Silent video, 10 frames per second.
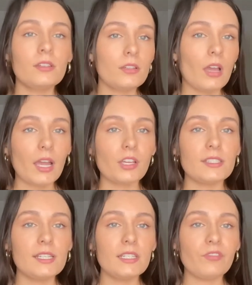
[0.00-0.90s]
I could
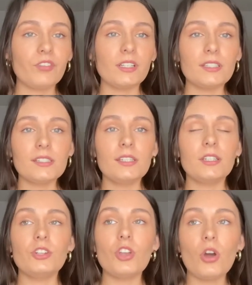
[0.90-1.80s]
see a difference.
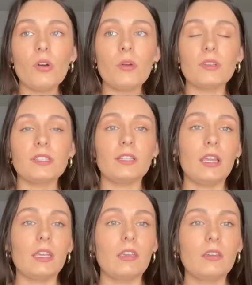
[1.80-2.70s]
No, it wasn't
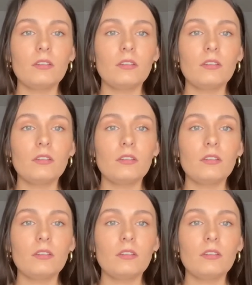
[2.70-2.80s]
like